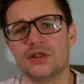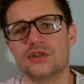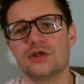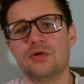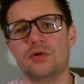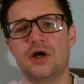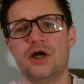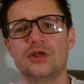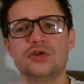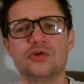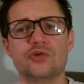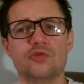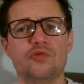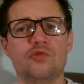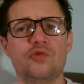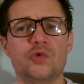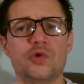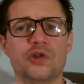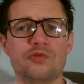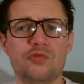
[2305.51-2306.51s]
So
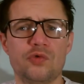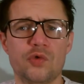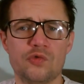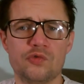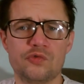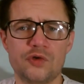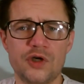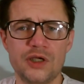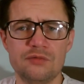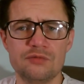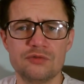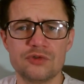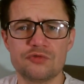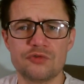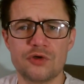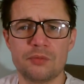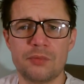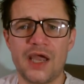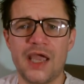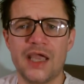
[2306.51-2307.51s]
144 frames
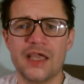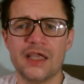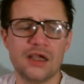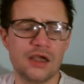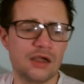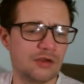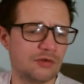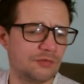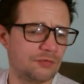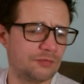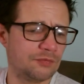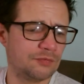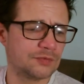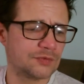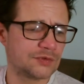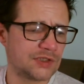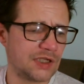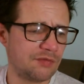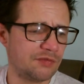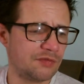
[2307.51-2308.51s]
from a
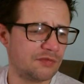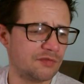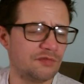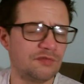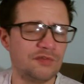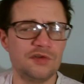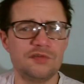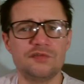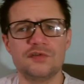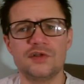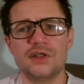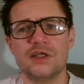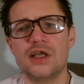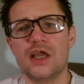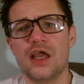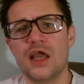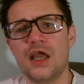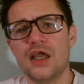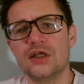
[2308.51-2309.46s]
750